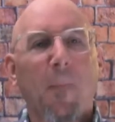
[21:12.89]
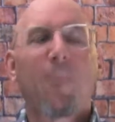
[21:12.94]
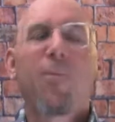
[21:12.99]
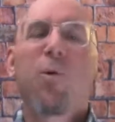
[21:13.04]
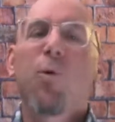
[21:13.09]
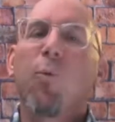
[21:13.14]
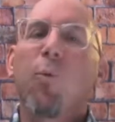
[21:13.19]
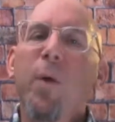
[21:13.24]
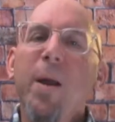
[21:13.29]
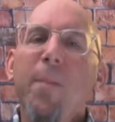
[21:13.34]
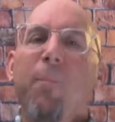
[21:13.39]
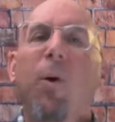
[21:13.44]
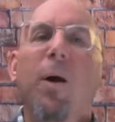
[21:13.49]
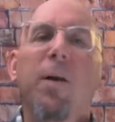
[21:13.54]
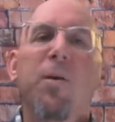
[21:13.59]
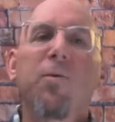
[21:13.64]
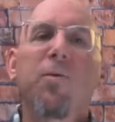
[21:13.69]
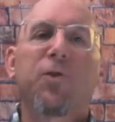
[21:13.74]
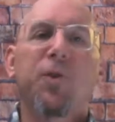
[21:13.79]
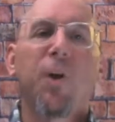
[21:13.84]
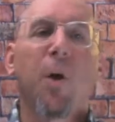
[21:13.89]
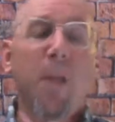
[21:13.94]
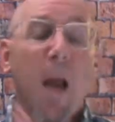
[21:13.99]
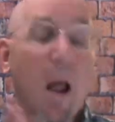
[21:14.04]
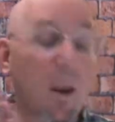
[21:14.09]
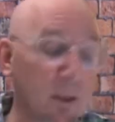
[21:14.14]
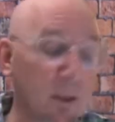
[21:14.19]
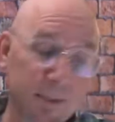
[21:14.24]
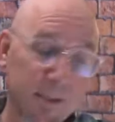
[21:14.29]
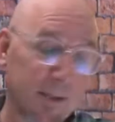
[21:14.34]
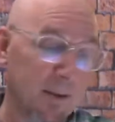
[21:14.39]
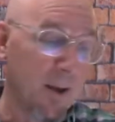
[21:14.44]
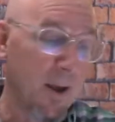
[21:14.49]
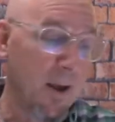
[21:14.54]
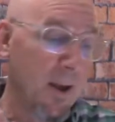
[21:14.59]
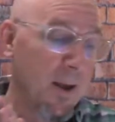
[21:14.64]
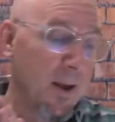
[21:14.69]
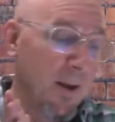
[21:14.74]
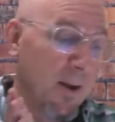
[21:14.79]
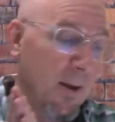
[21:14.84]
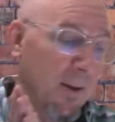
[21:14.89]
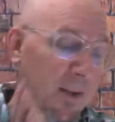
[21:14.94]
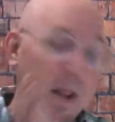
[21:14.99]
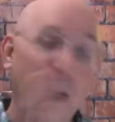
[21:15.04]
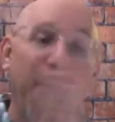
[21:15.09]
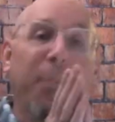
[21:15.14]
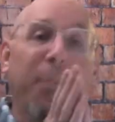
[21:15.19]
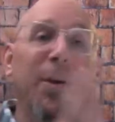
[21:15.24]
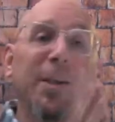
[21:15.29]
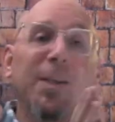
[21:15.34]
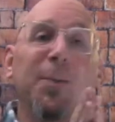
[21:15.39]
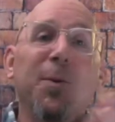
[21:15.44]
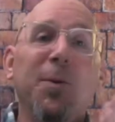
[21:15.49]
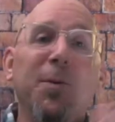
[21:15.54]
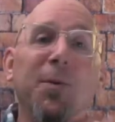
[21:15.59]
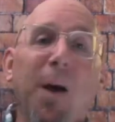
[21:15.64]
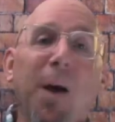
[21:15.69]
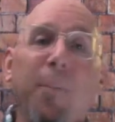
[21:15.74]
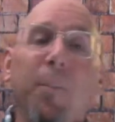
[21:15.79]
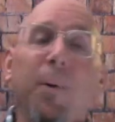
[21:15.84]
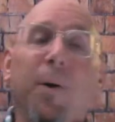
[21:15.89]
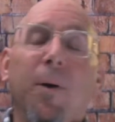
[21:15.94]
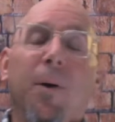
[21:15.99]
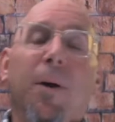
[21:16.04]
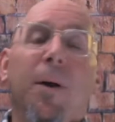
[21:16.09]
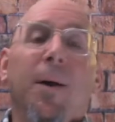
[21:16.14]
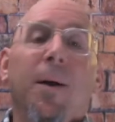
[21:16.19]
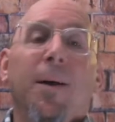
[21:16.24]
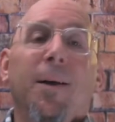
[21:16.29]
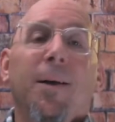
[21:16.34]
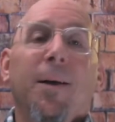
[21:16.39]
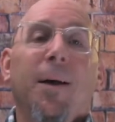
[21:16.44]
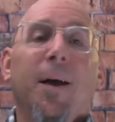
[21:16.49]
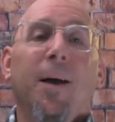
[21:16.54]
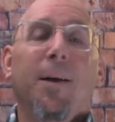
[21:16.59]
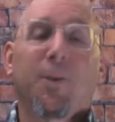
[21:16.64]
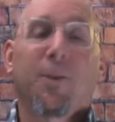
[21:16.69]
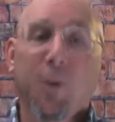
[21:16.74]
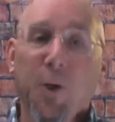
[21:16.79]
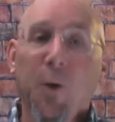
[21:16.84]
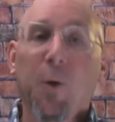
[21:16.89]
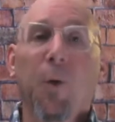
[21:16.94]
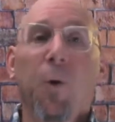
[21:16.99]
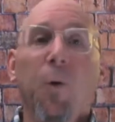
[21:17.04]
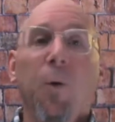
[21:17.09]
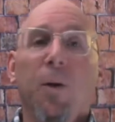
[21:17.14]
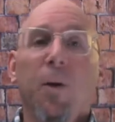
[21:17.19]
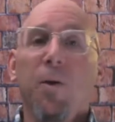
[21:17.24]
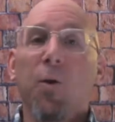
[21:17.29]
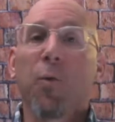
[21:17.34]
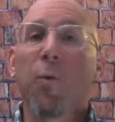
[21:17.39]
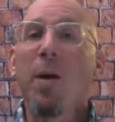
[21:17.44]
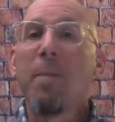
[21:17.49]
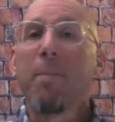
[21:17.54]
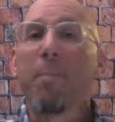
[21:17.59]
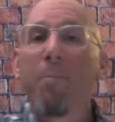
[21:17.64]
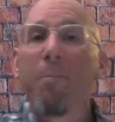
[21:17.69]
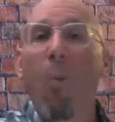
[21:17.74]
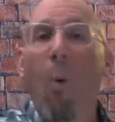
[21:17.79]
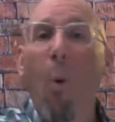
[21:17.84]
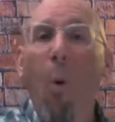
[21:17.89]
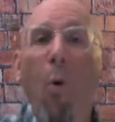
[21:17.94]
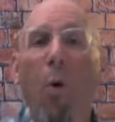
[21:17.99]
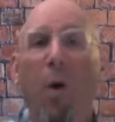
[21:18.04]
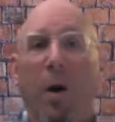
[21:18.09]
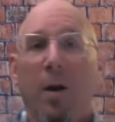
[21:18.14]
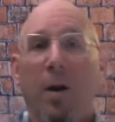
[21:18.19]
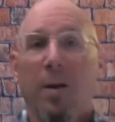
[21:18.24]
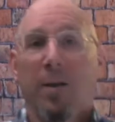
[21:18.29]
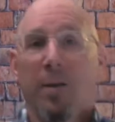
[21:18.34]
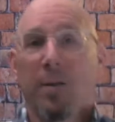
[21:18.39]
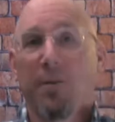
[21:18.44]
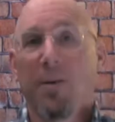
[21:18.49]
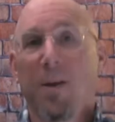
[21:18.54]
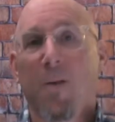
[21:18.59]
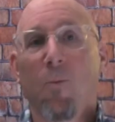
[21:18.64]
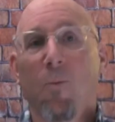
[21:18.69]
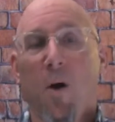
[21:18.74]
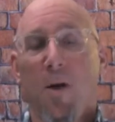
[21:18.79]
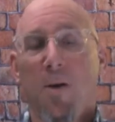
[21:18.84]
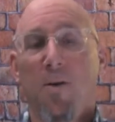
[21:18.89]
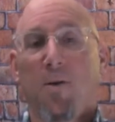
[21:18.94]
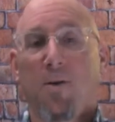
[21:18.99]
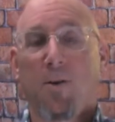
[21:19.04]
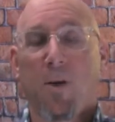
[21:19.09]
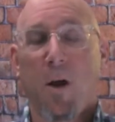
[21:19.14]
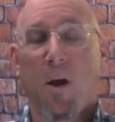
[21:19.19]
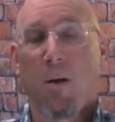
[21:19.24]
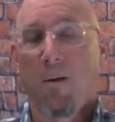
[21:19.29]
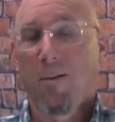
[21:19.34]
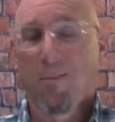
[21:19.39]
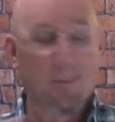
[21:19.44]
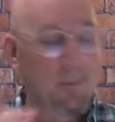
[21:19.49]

You reap what you sow. Now listen, principle number two, you reap more than what you sow.